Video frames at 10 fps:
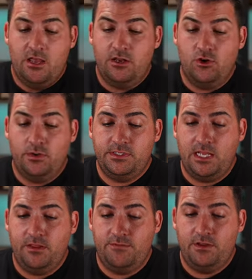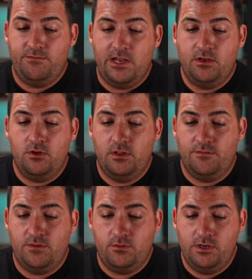notice on the, if I go to the
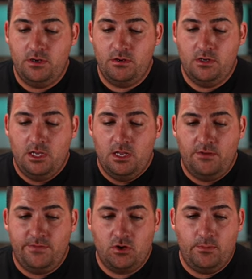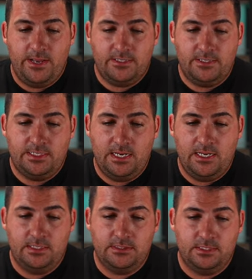phone here, if I go back to
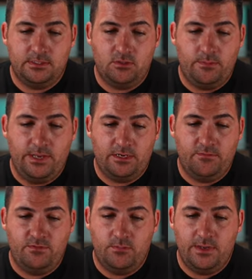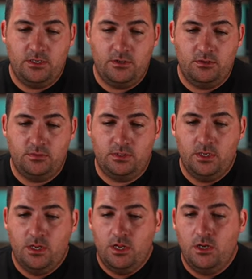settings, let's go back a few menus,
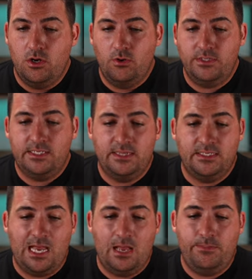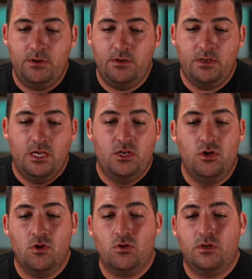notice at the top here,
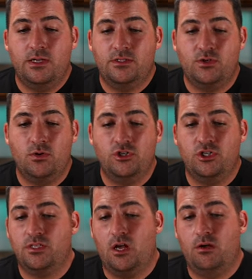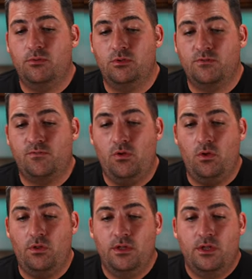your storage is almost
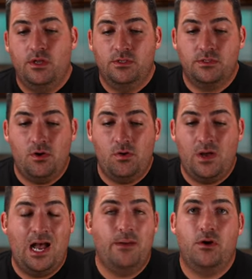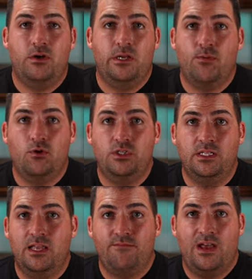full. So I'm already approaching
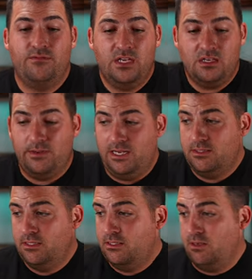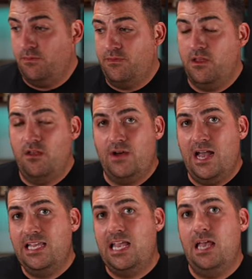that five gigabytes. So if, if
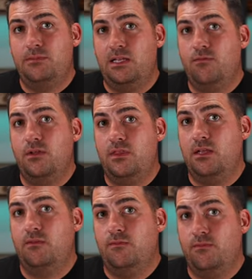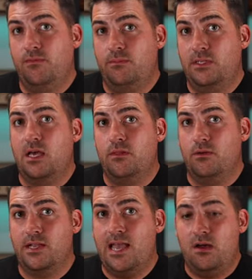I kept everything from this other
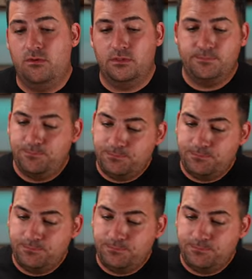account,